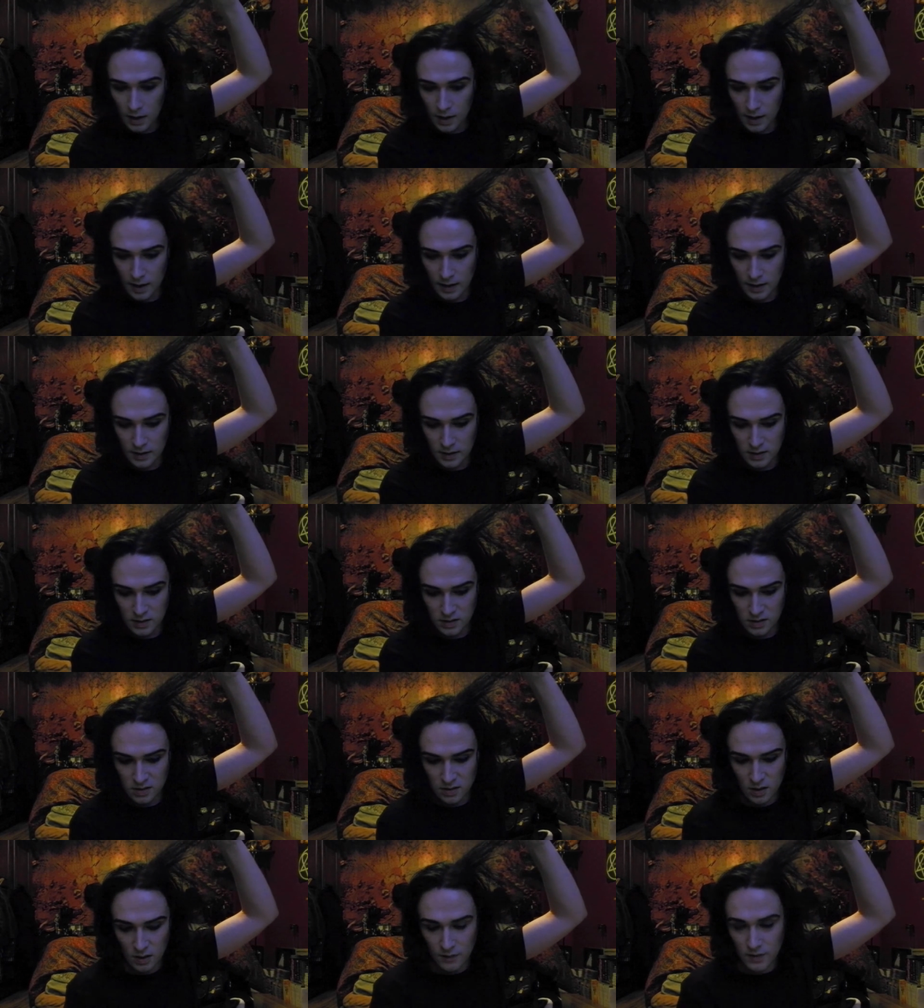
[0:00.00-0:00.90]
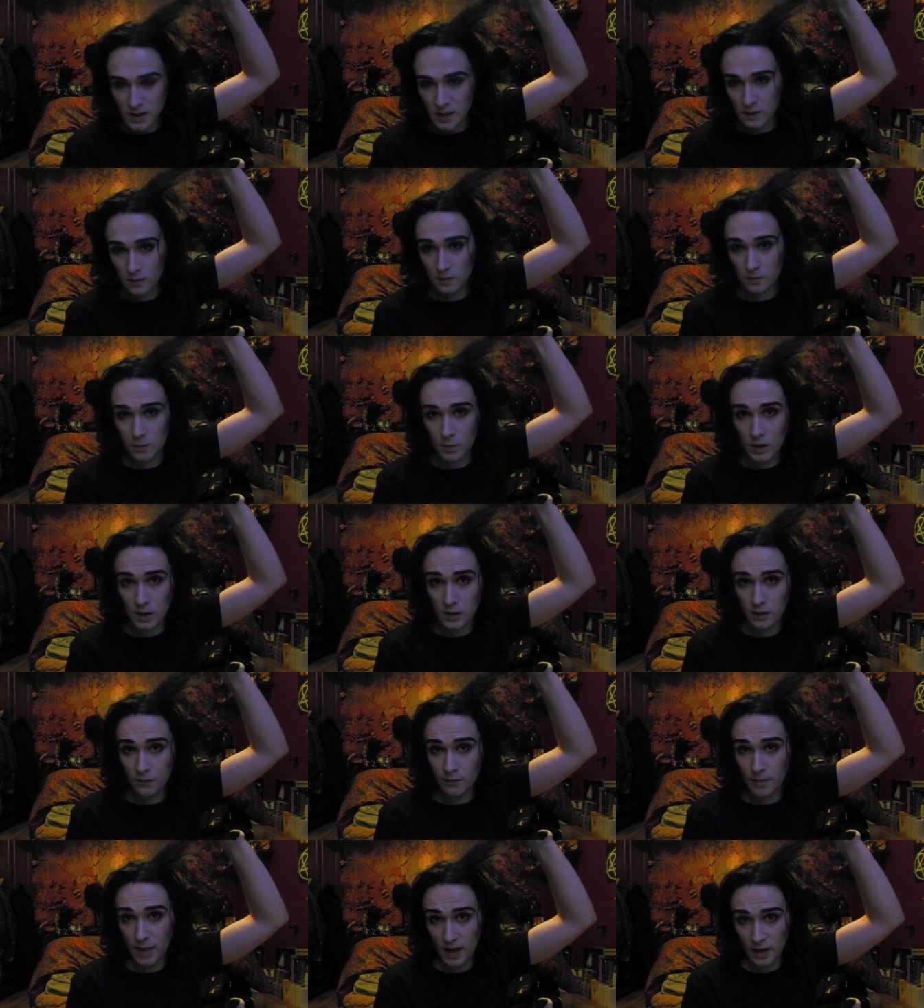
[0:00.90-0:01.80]
And obviously
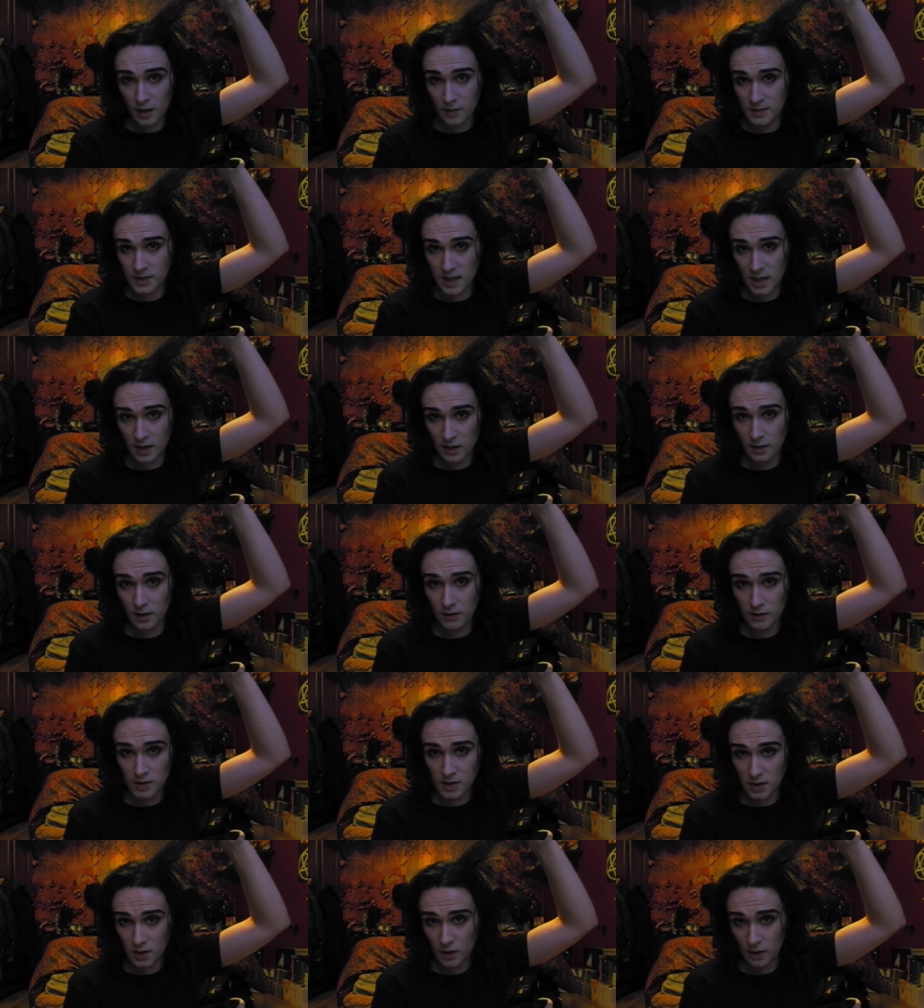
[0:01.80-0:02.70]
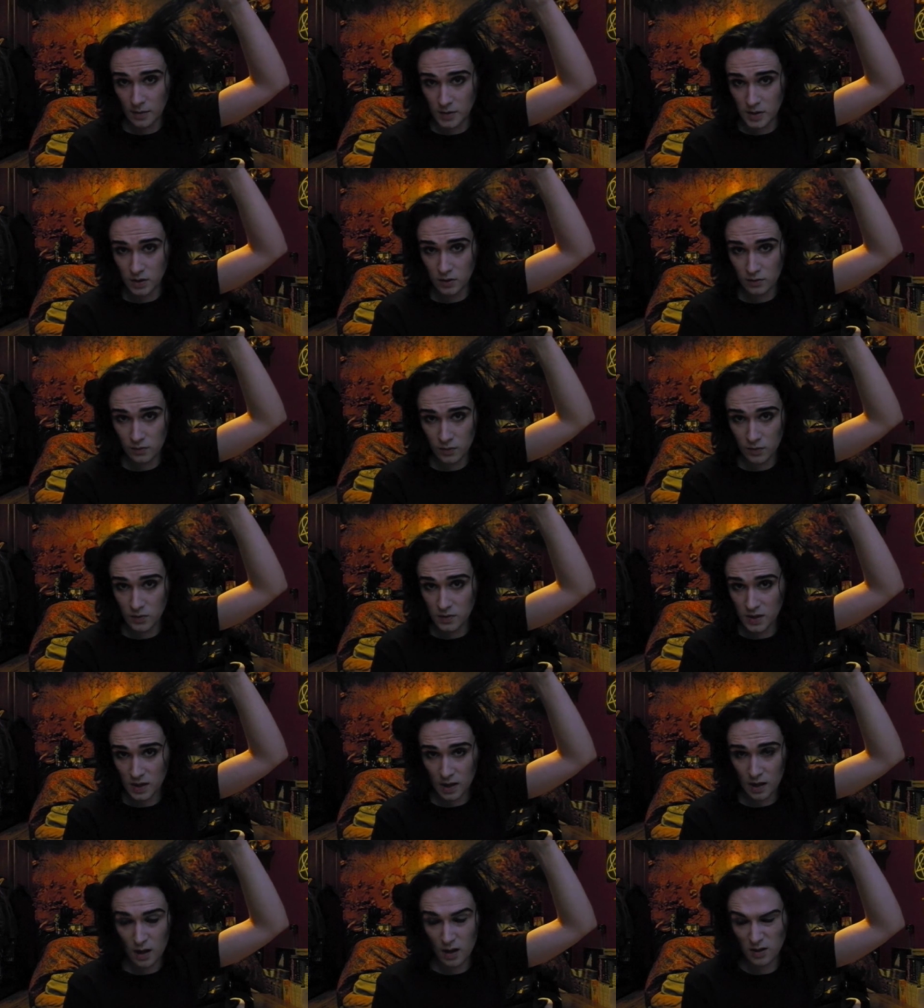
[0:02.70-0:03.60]
with backcombed hair there is no absolute
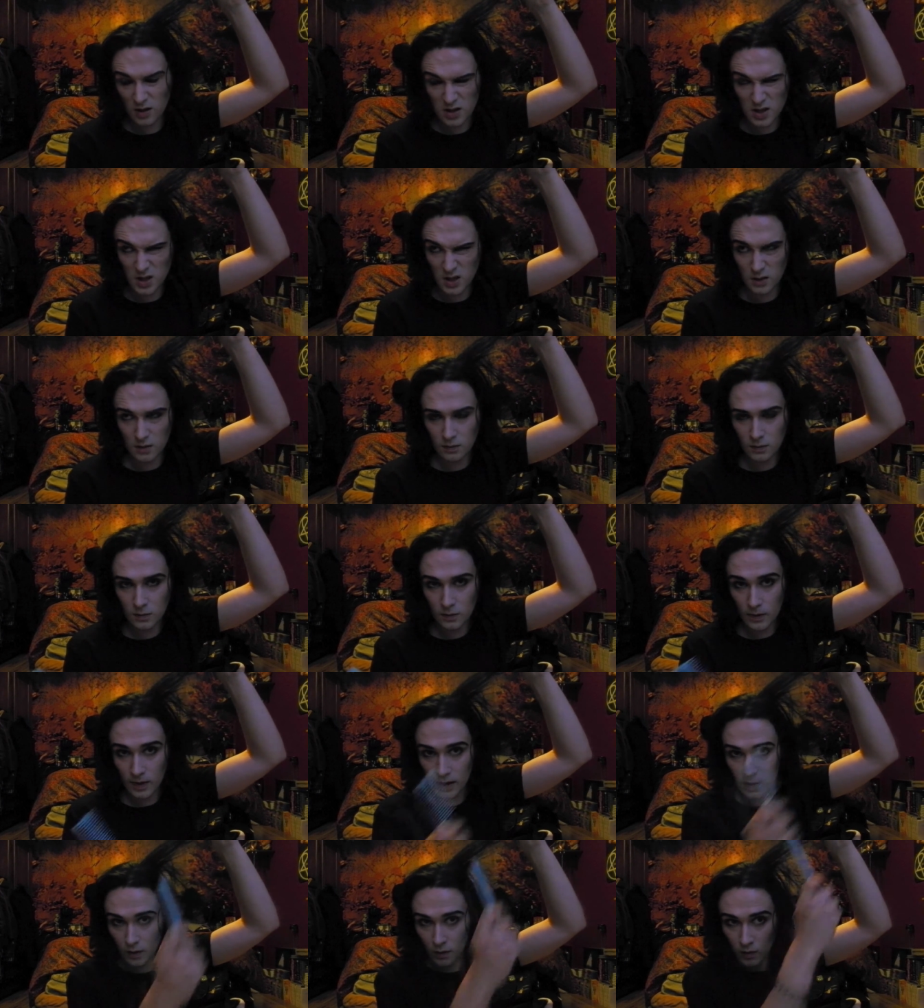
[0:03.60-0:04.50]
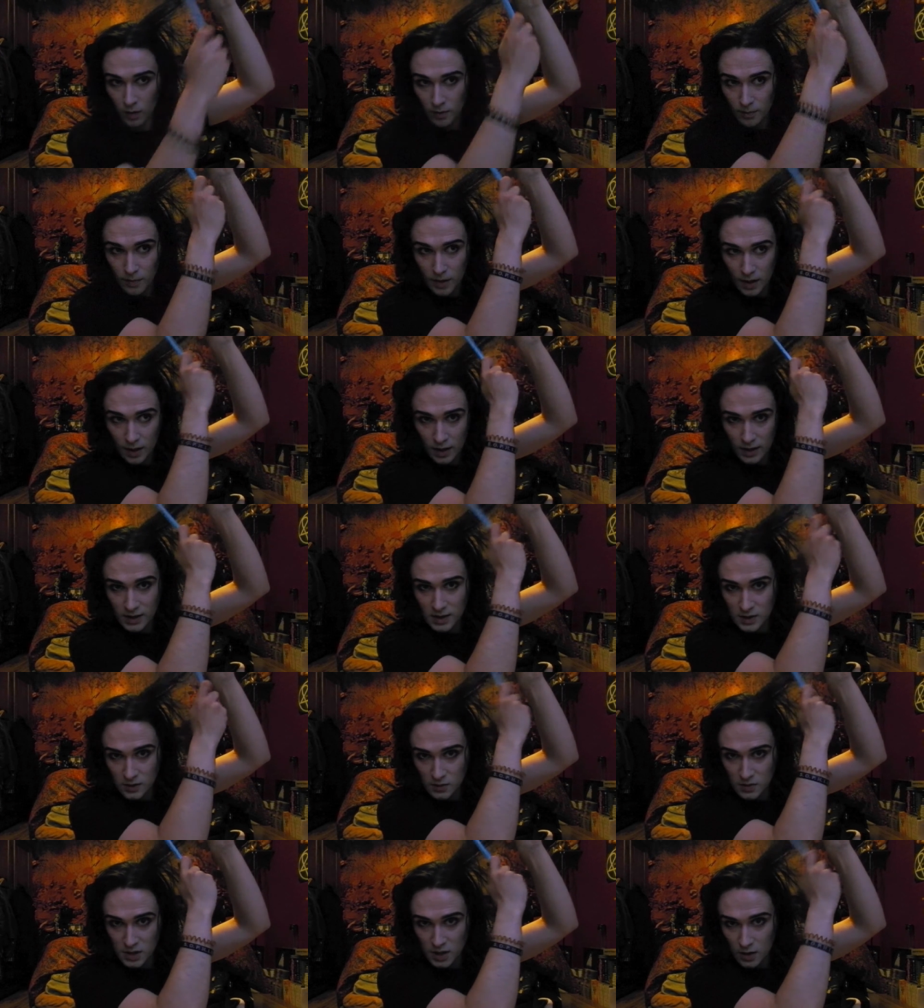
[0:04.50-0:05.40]
rules. I just do it the way I want, but I like
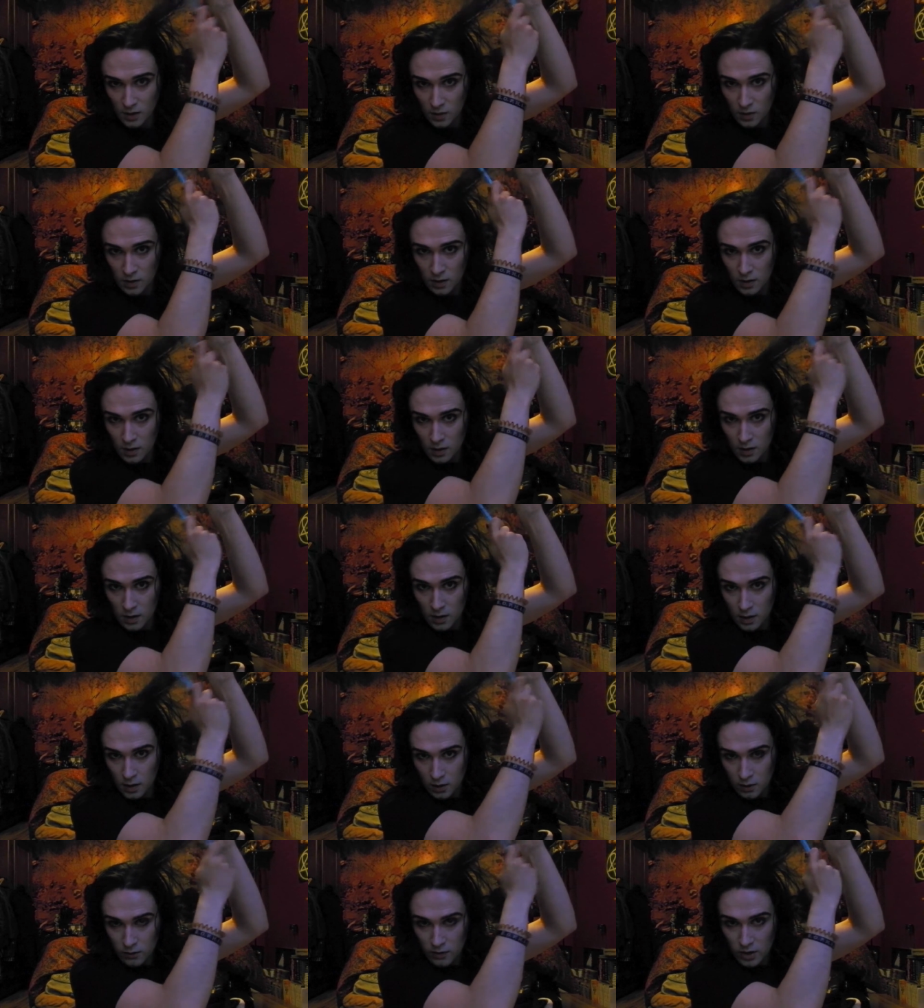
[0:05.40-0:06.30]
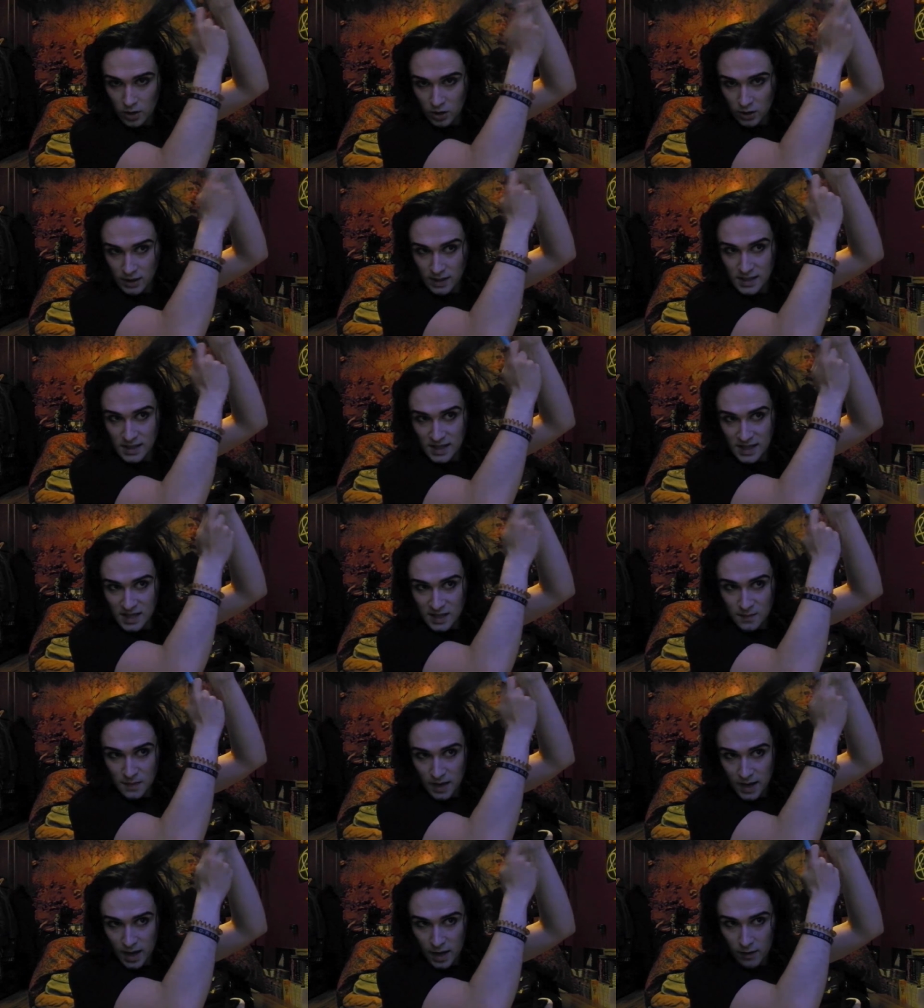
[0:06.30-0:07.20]
to also gradually tease
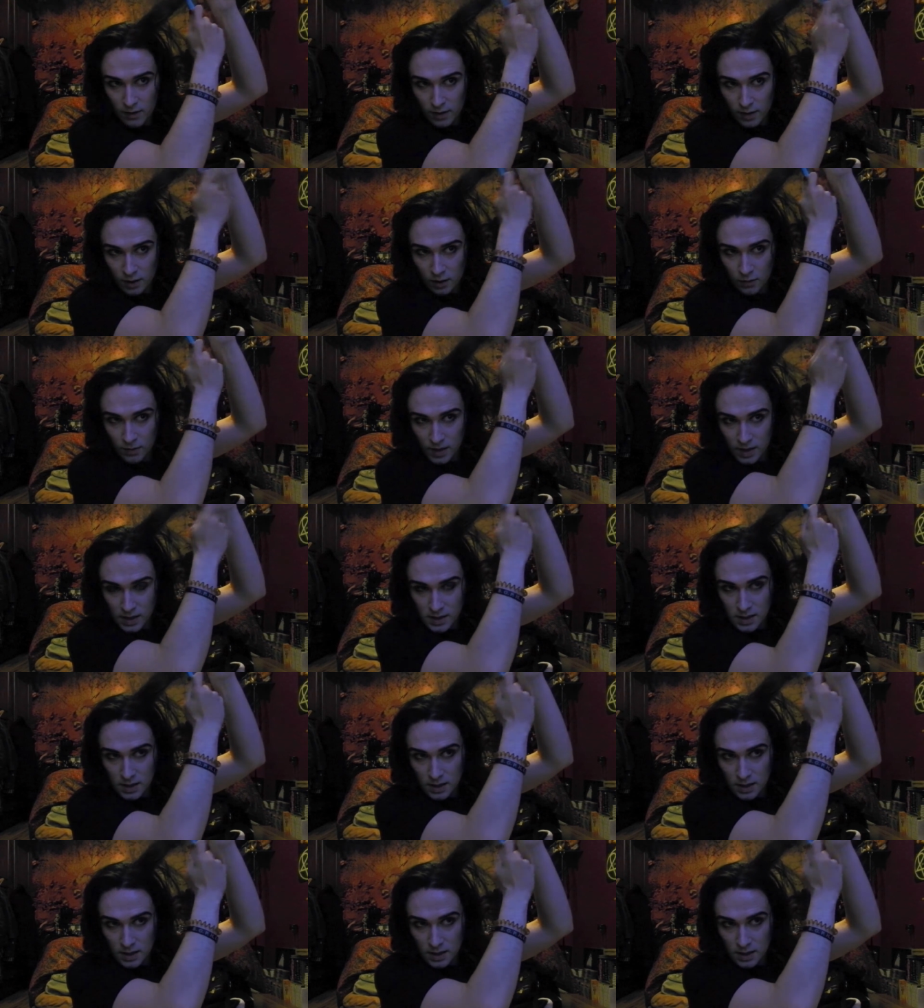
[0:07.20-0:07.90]
my hair a little bit.